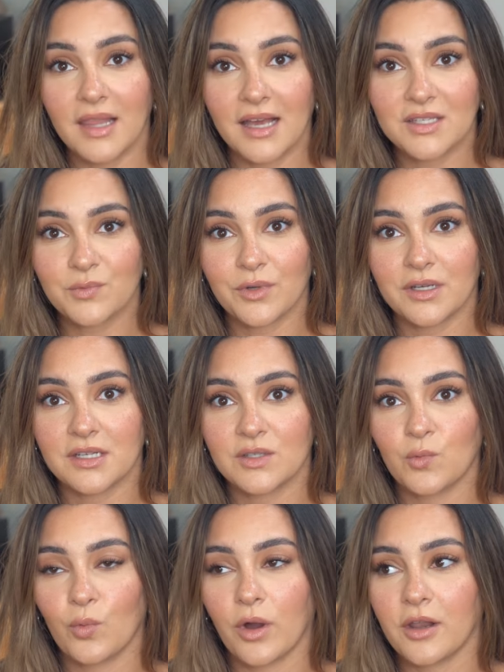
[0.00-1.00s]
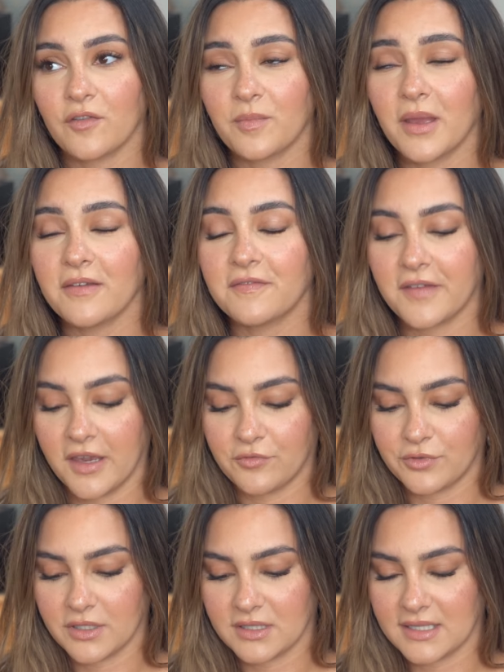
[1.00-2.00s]
last one is one of my
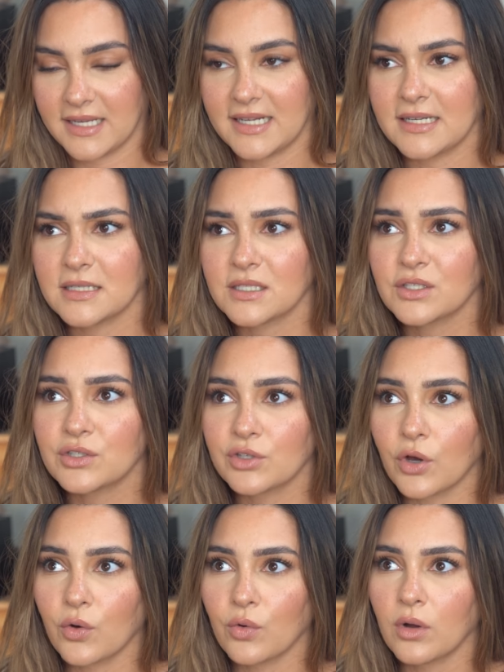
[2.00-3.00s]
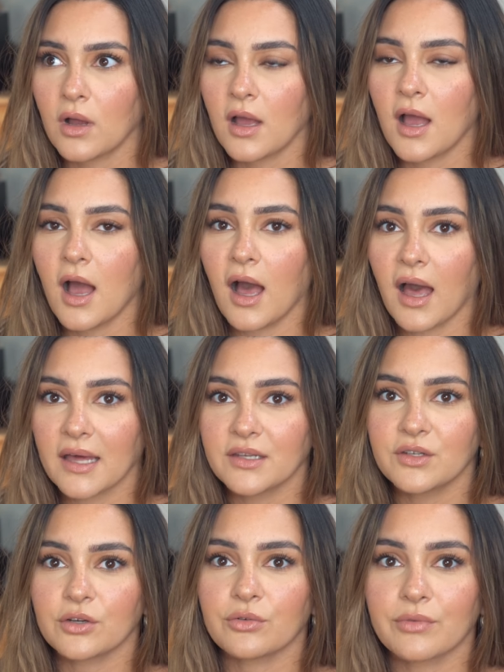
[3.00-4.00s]
favorites, and it is so
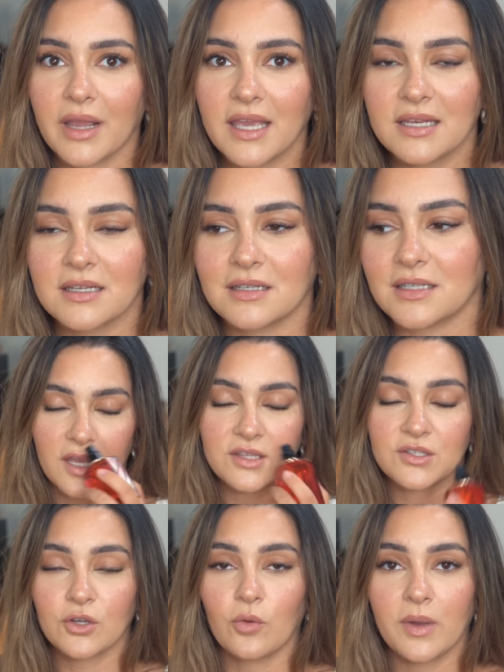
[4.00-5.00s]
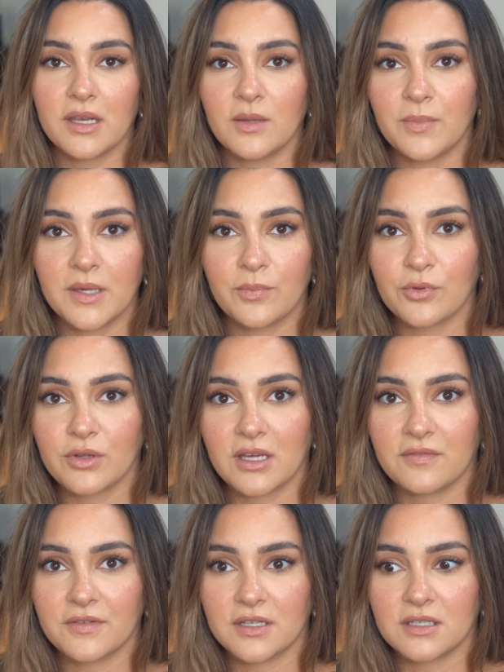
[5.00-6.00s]
underrated, and so many people
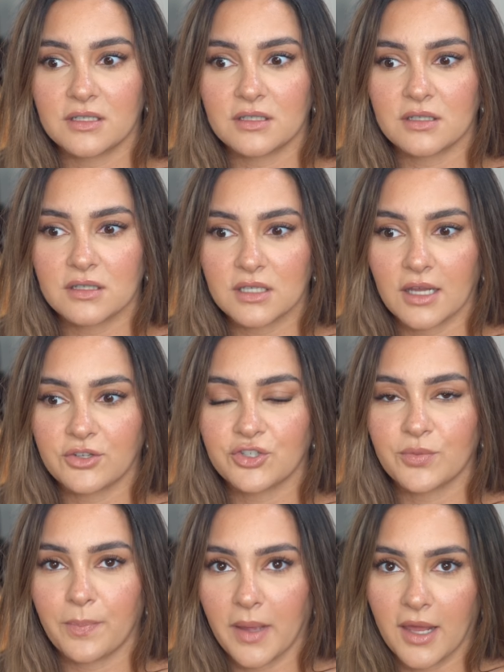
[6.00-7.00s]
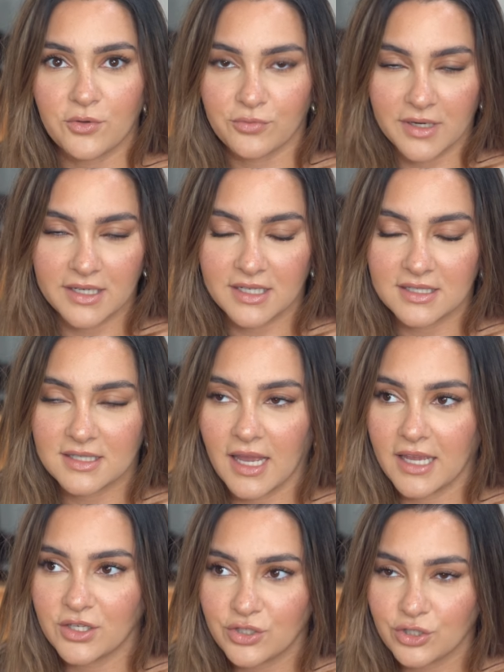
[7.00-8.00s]
give it such bad ratings.
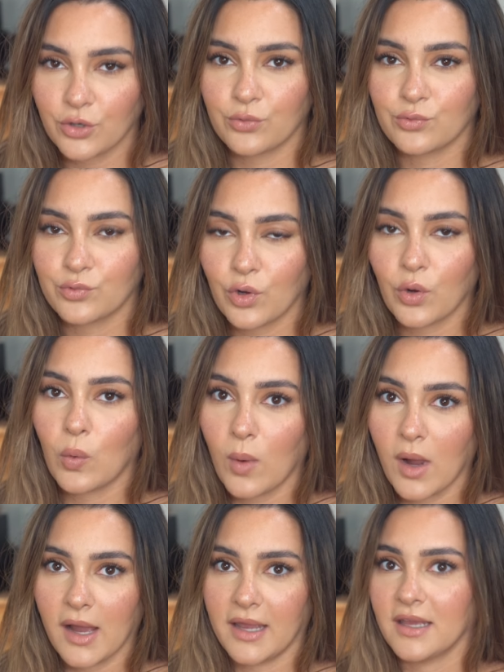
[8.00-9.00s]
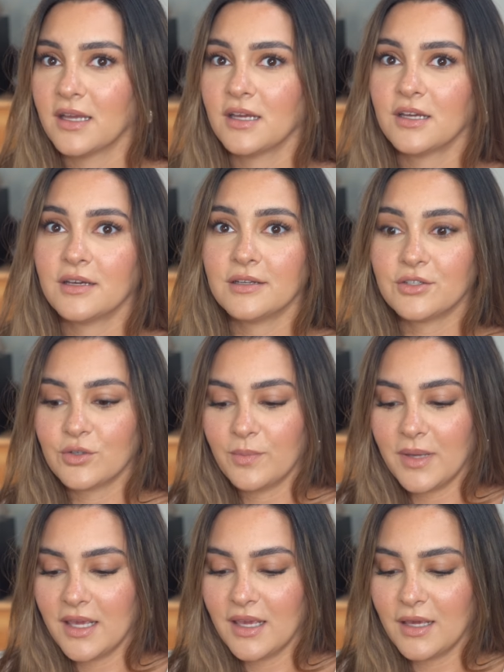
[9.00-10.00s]
I don't know why. To
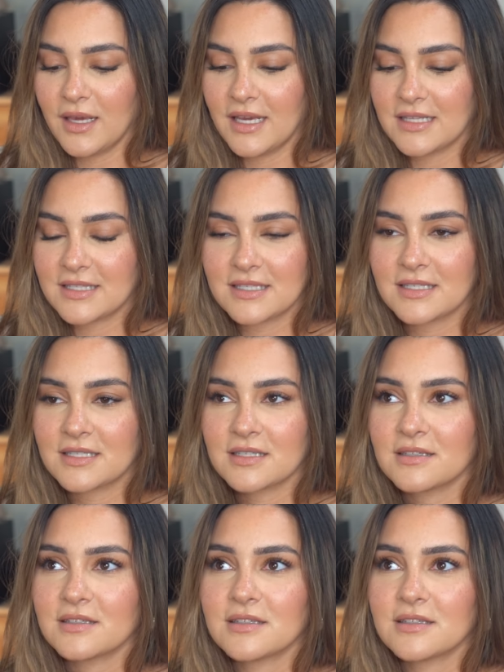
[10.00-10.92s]
me, it's